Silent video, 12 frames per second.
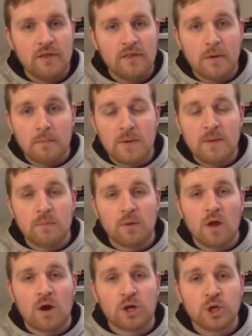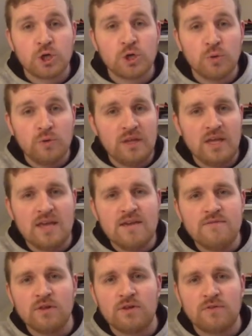that people are shown the
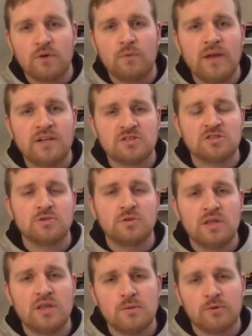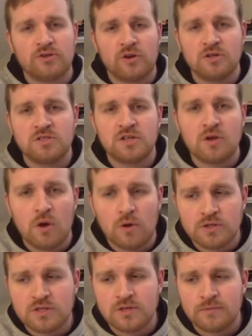evil of their ways so that they will turn to
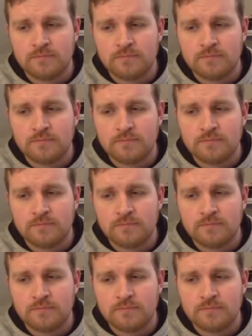God.